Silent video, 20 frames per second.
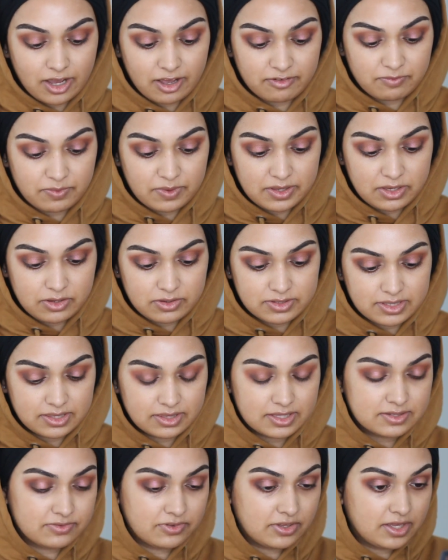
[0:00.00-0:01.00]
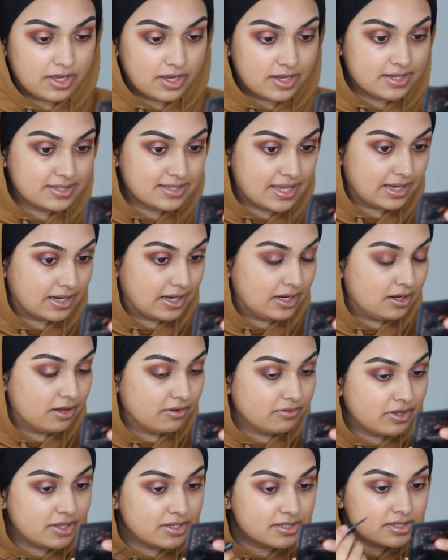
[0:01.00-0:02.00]
I've been using this for years and I
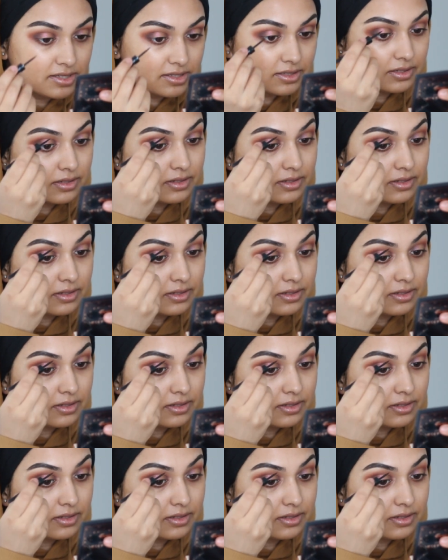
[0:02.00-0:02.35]
love it.